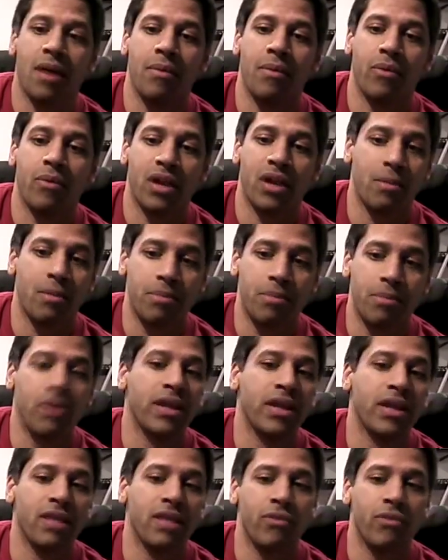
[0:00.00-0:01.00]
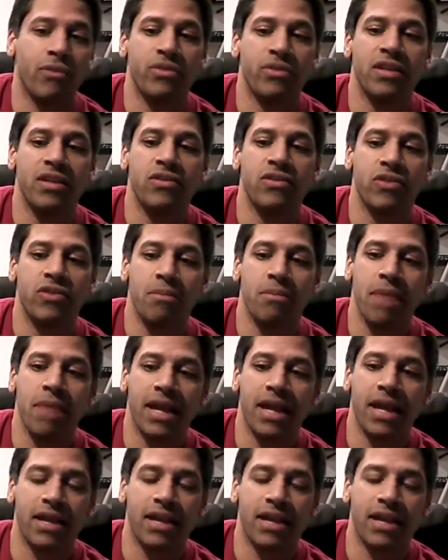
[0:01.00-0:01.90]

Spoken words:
would end up building it if it was easier to make.